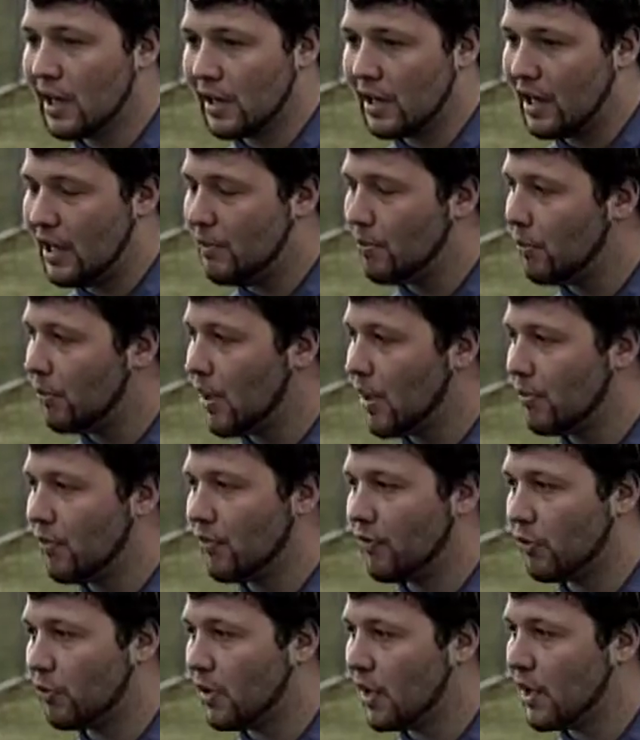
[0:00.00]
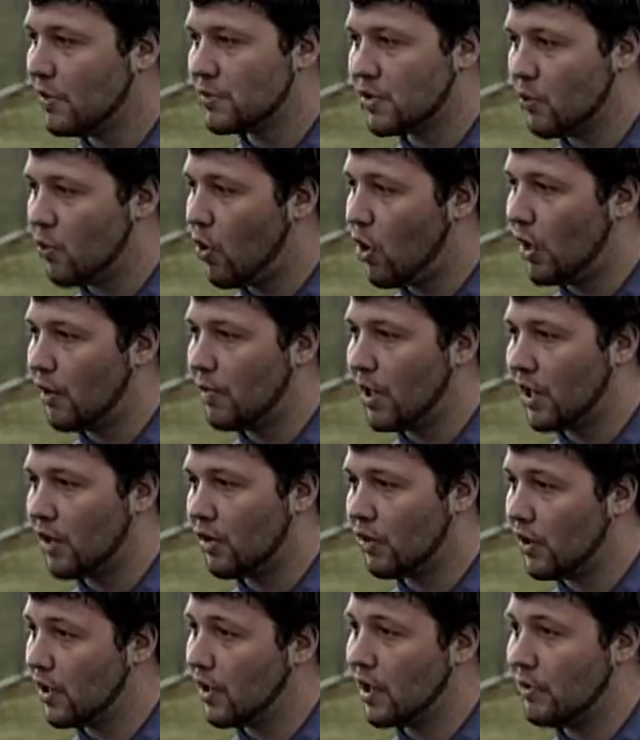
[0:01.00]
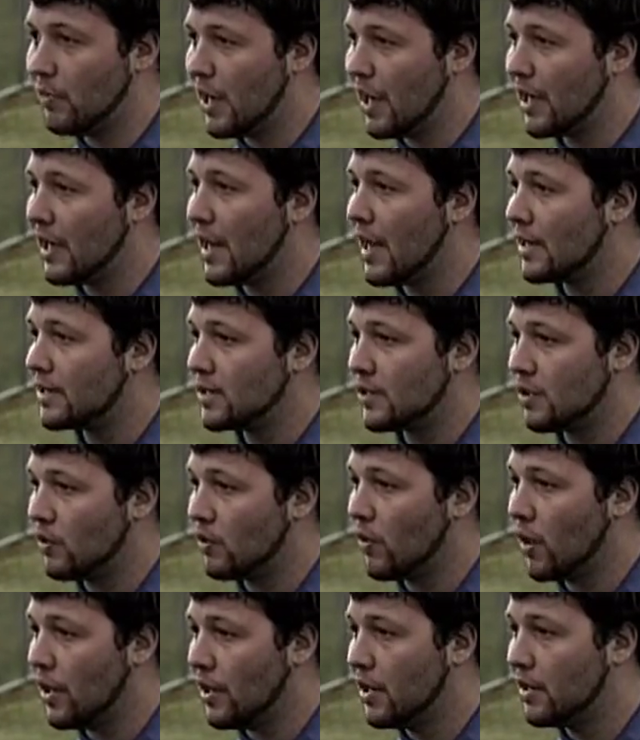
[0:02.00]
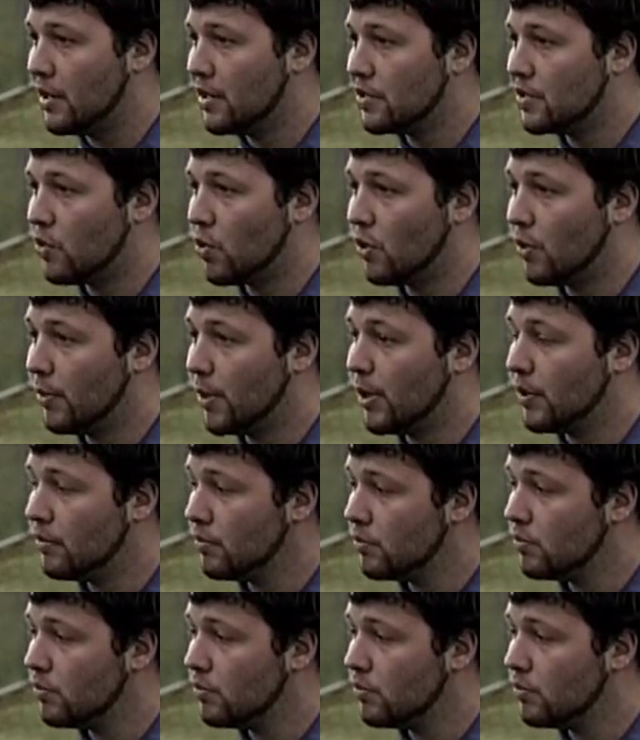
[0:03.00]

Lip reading: keep them coming from Gibbs and Wanamaker, they're going to make an excellent run in this tournament.